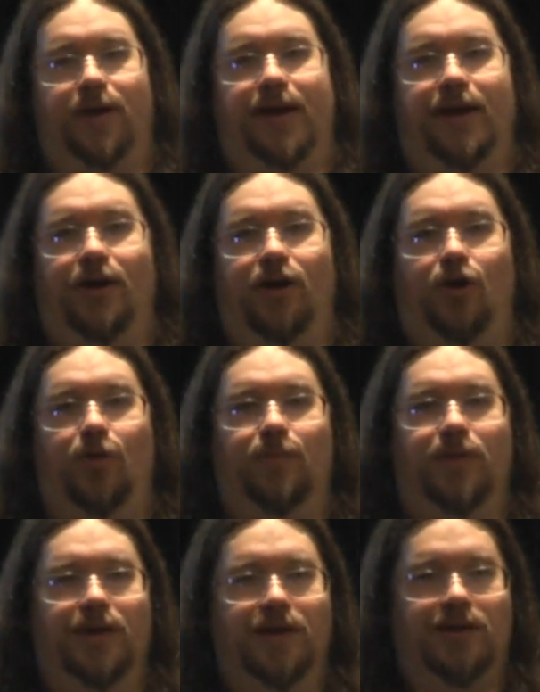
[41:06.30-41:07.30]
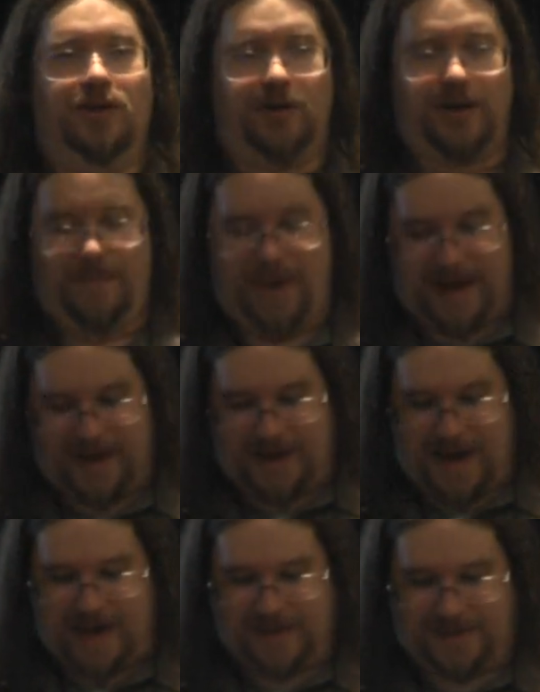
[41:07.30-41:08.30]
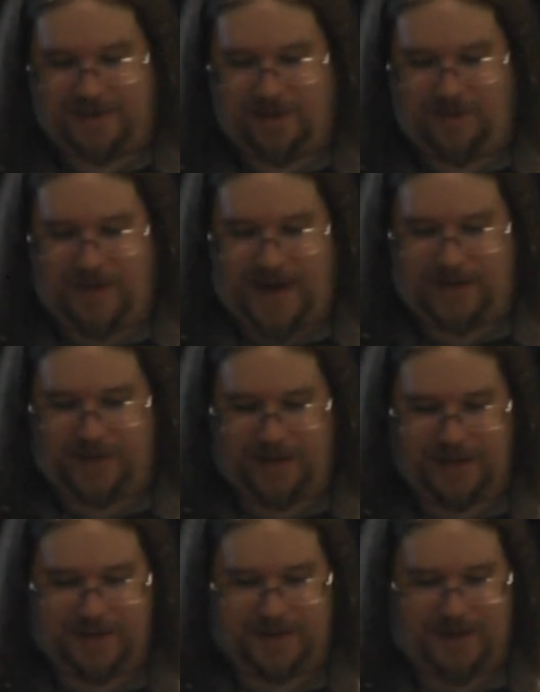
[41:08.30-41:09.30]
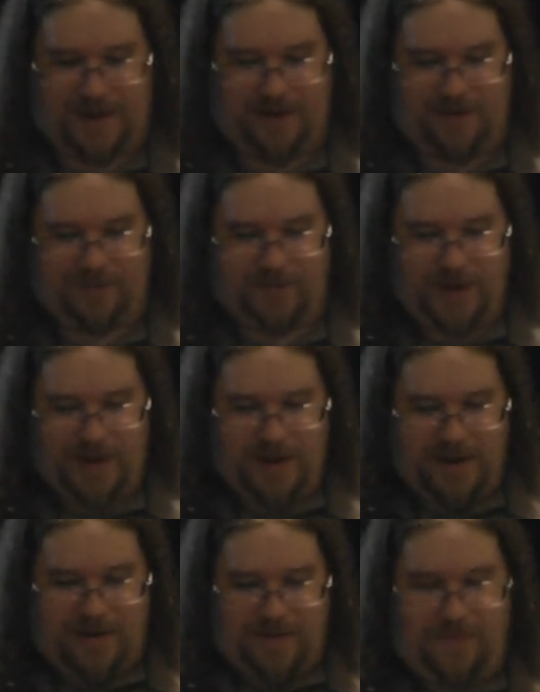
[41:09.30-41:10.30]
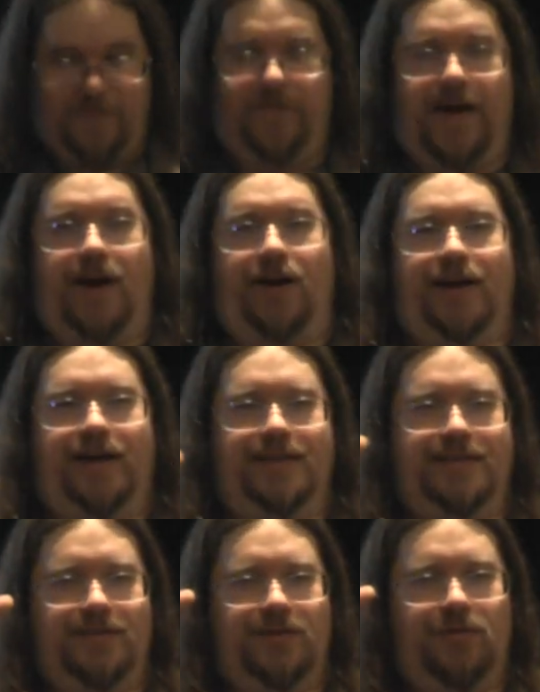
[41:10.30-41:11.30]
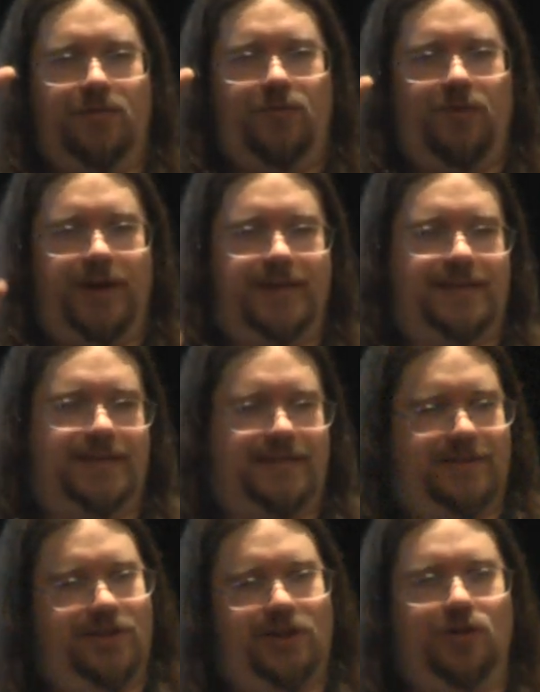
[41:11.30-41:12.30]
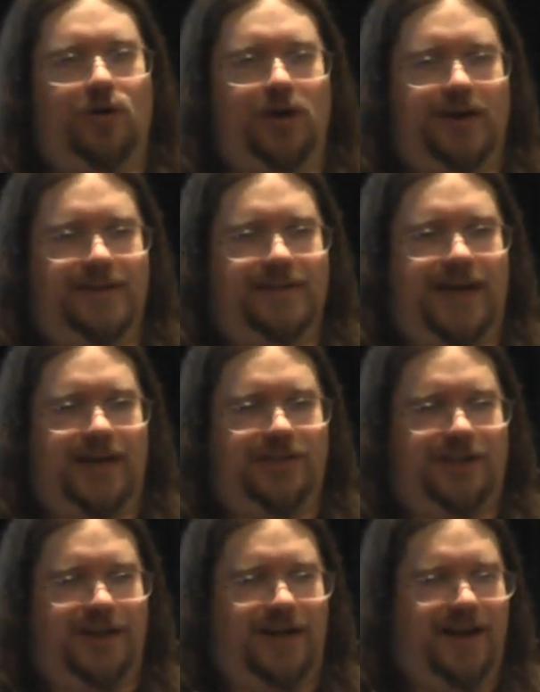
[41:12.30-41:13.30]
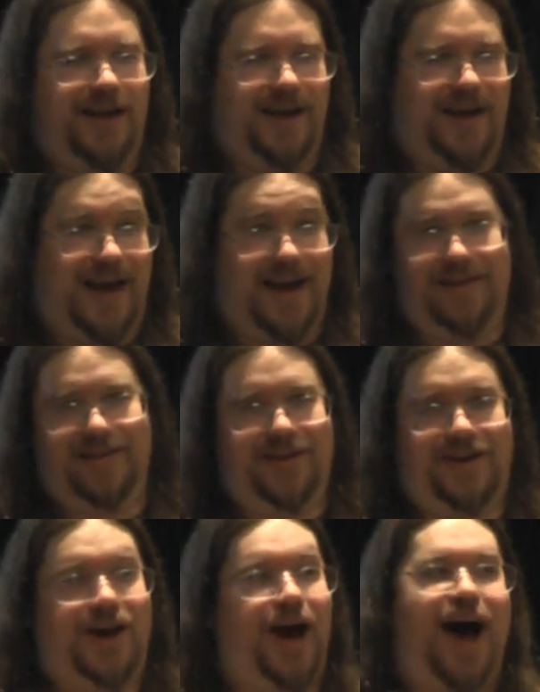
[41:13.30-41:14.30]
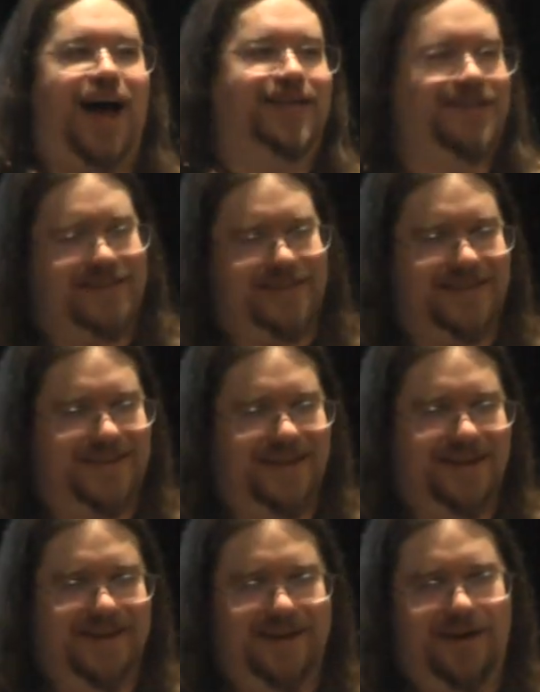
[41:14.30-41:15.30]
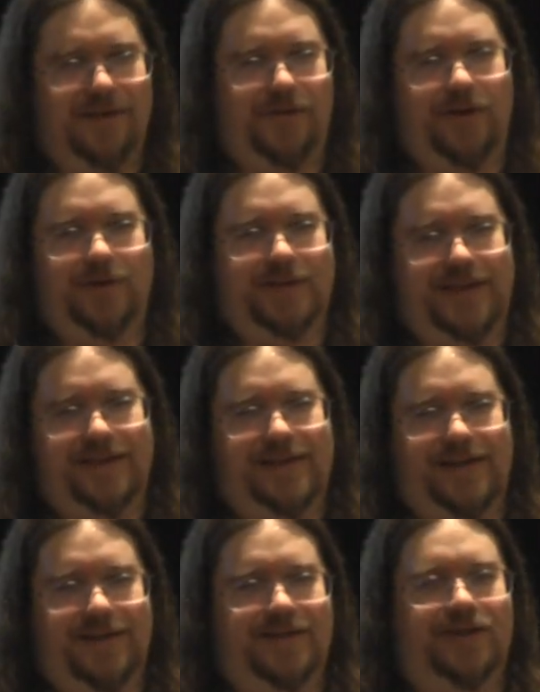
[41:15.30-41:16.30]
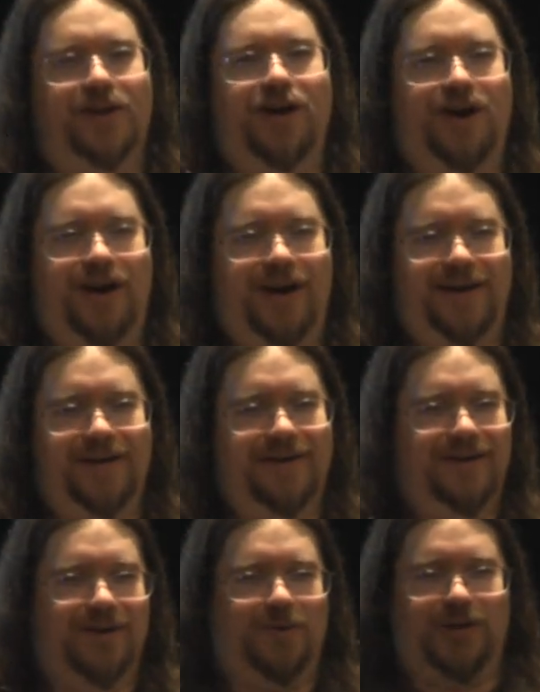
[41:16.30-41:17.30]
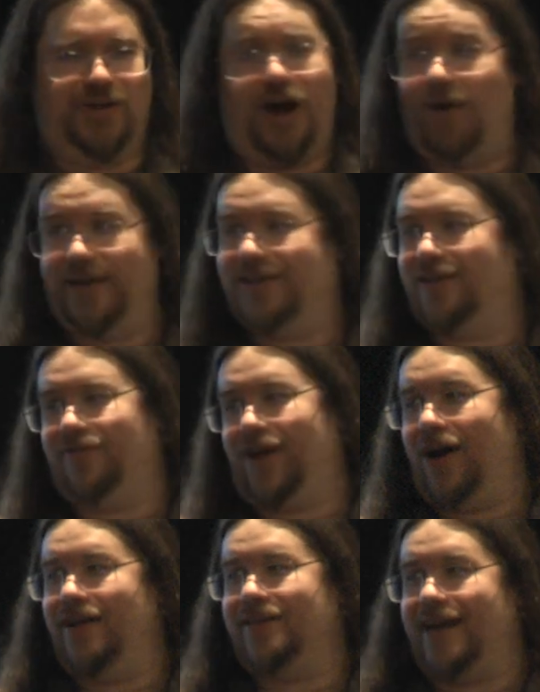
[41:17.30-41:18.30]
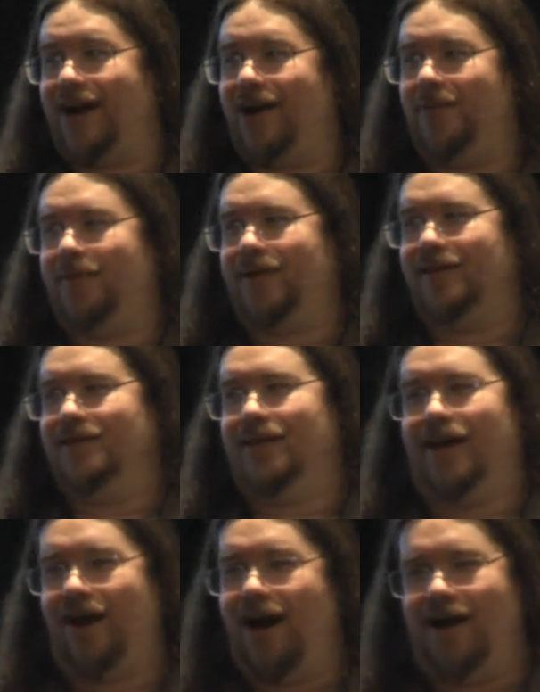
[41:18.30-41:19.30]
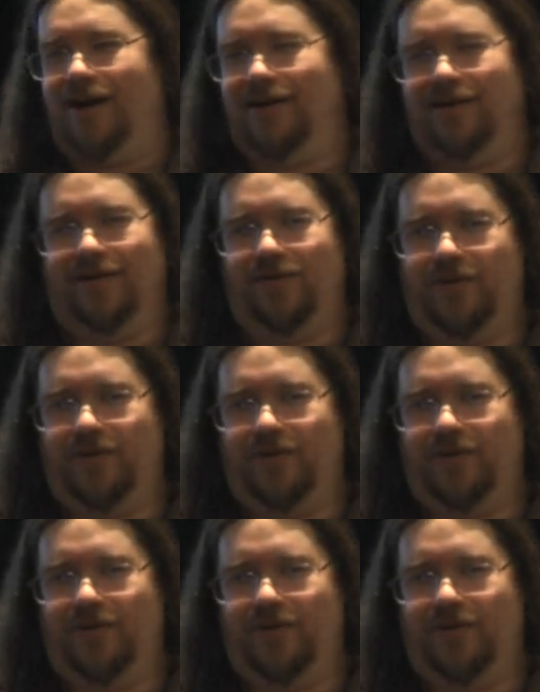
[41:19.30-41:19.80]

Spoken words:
it home, you can make a nice little matrix of various risks to your organization and the costs of those incidents occurring, which always look very scary because they are.